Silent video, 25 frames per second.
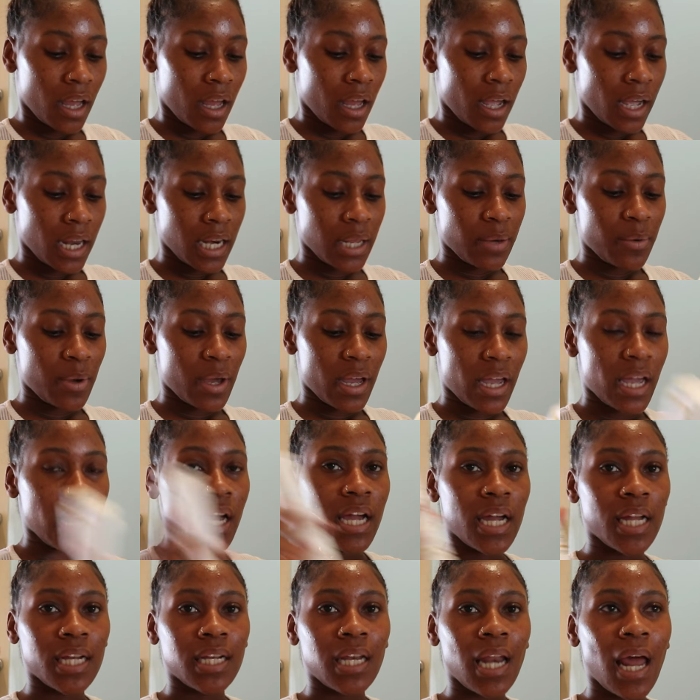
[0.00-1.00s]
anyway,
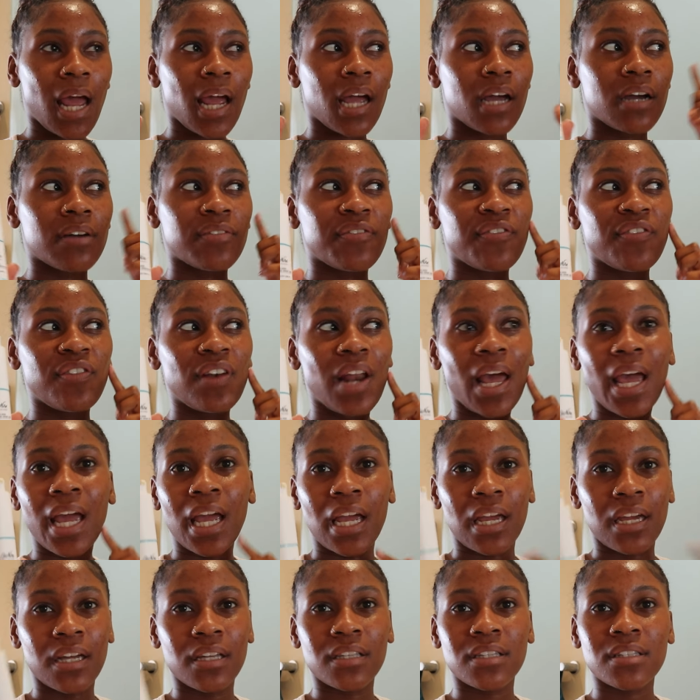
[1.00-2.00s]
it like
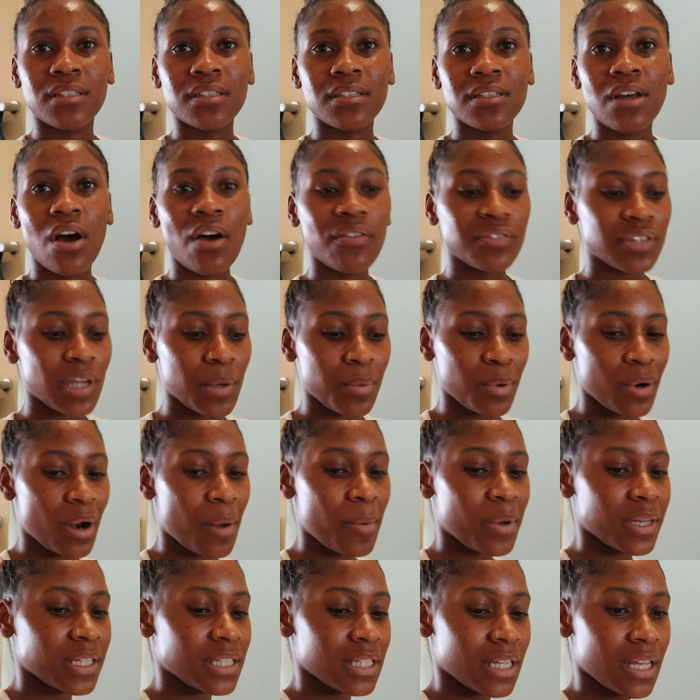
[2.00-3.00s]
flakes after I put on
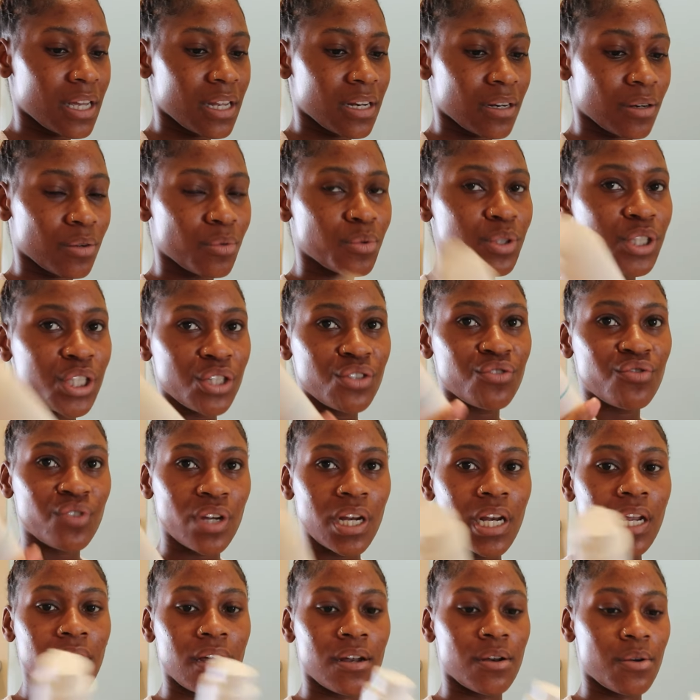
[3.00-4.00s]
my skin, which is
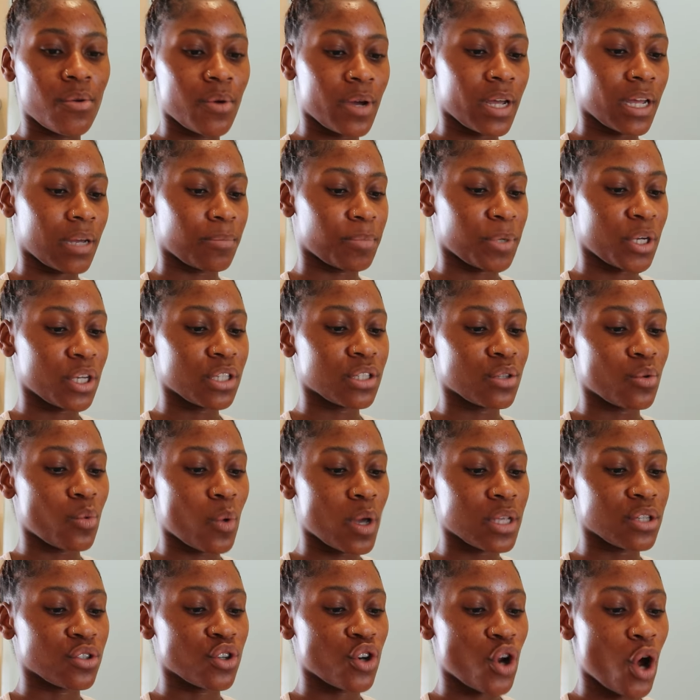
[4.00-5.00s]
really annoying because it
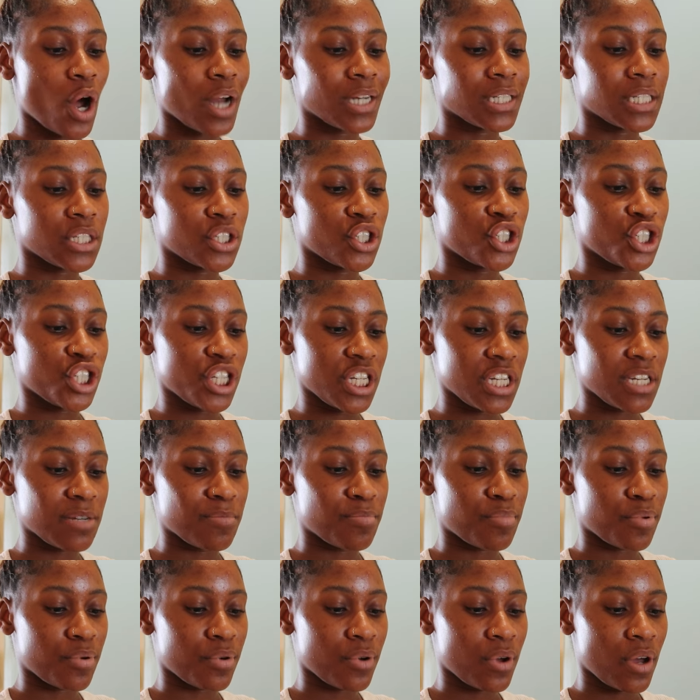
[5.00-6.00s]
was not cheap,
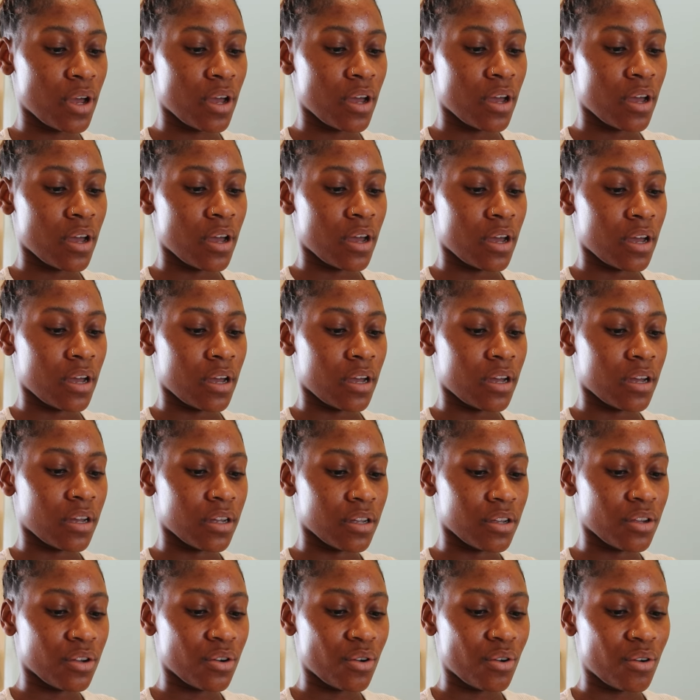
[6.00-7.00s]

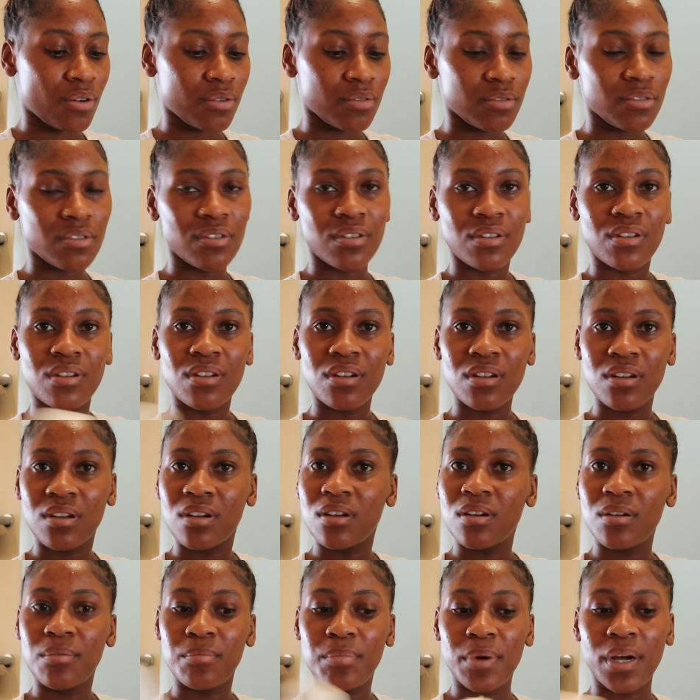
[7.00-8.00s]
you know,
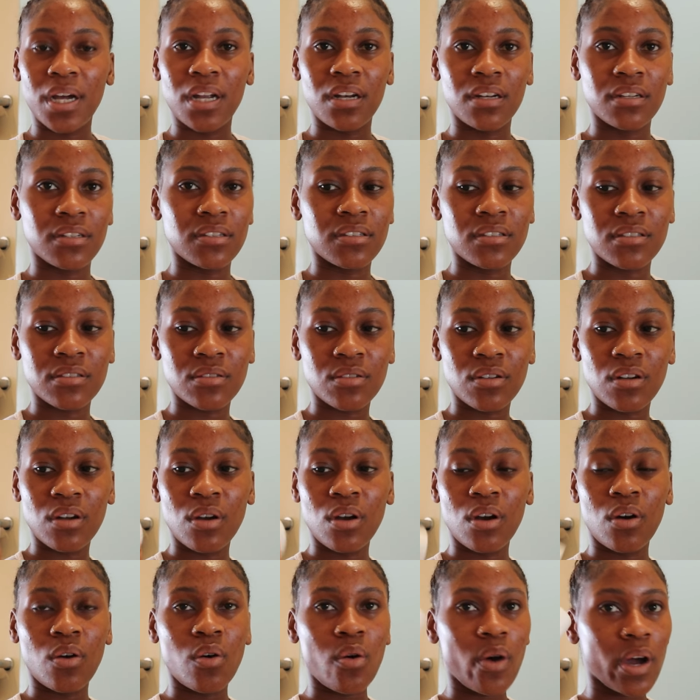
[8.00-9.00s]
but
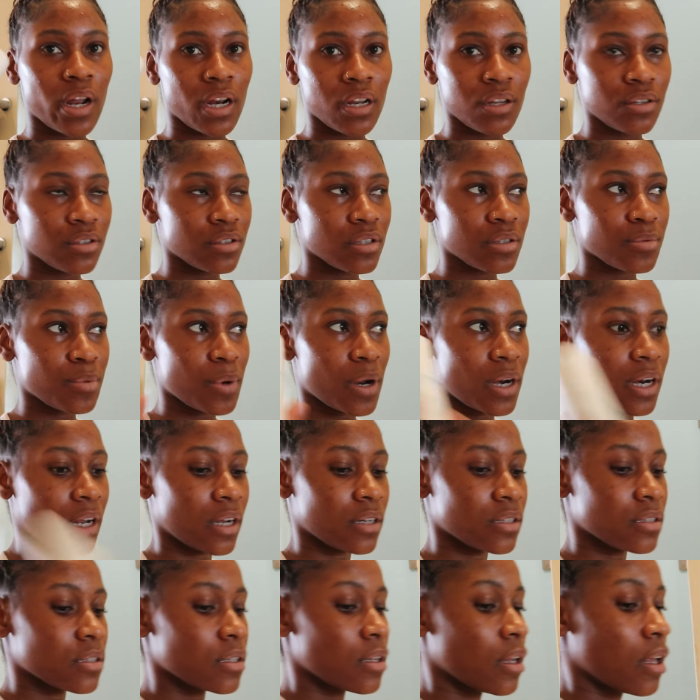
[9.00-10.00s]
quite a decent
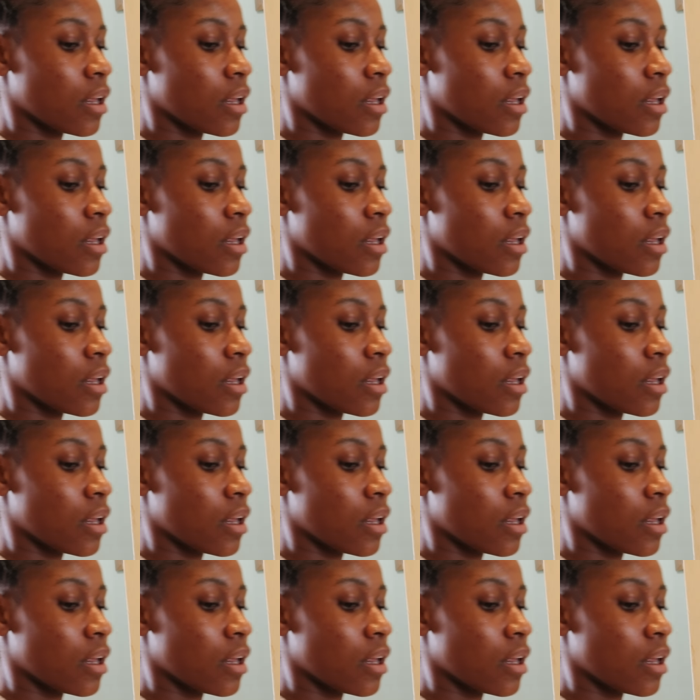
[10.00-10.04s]
product.